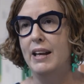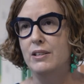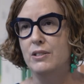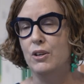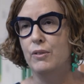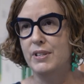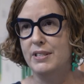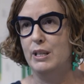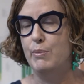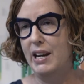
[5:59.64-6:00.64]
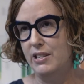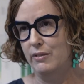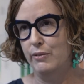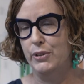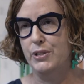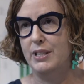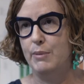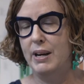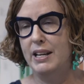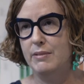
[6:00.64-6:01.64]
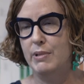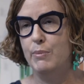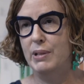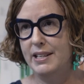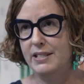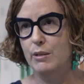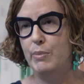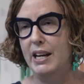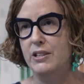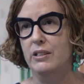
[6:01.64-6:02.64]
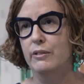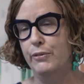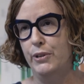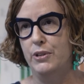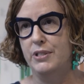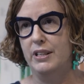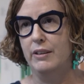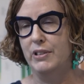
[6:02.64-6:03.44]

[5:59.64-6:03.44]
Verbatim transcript: and obviously patient first. They, placed, they placed the patient first in